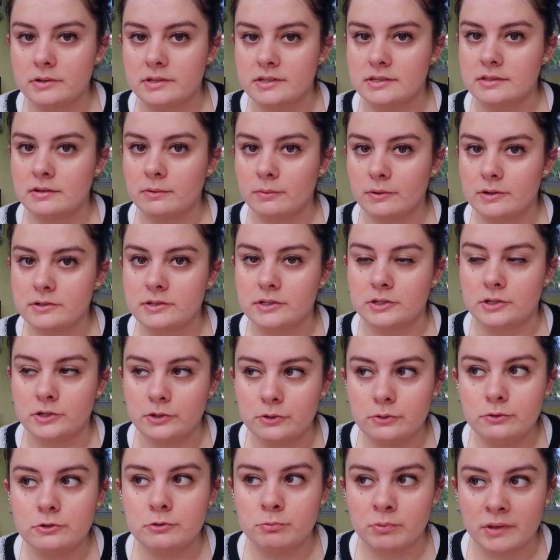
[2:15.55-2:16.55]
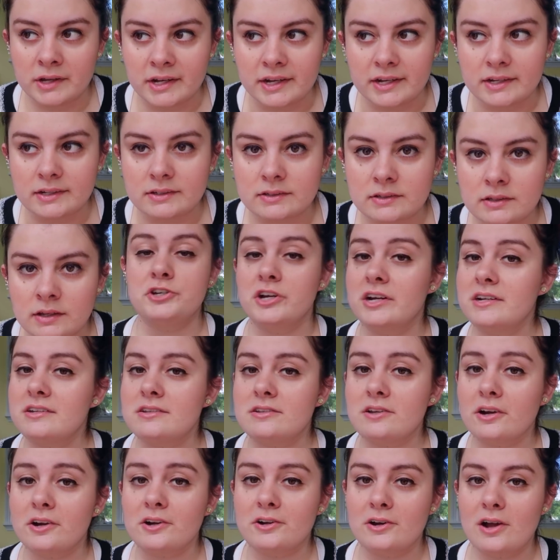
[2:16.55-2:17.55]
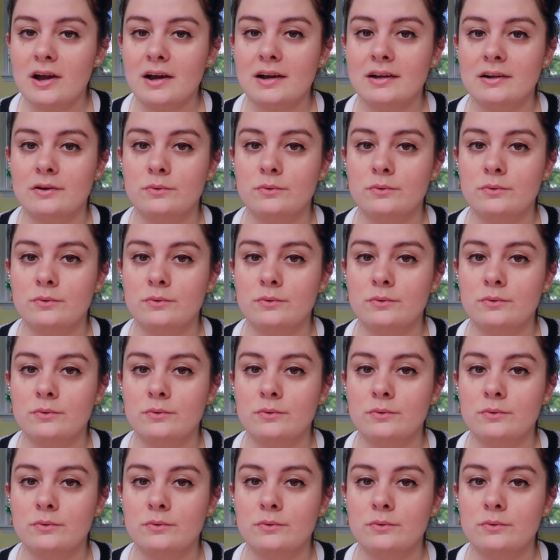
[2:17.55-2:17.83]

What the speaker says: Disney World's a huge place. Chances are you're not